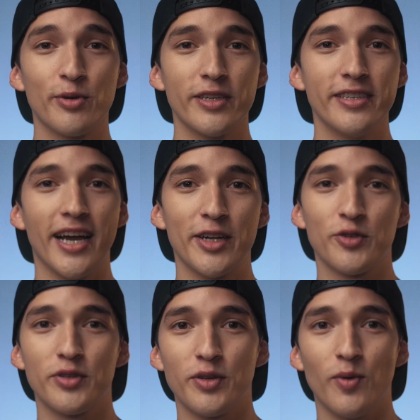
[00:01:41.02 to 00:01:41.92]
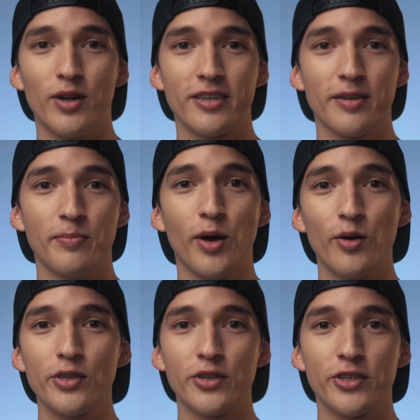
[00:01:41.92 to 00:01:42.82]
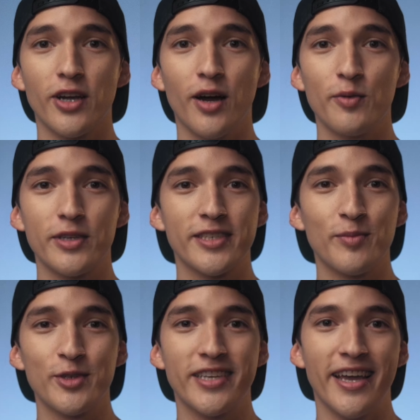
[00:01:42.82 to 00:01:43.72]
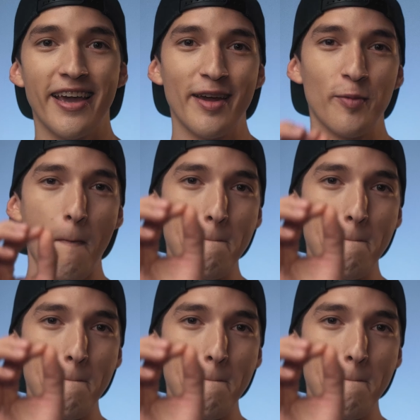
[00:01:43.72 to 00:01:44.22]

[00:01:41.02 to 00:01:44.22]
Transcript: pretty natural to want to compose your shot with someone's head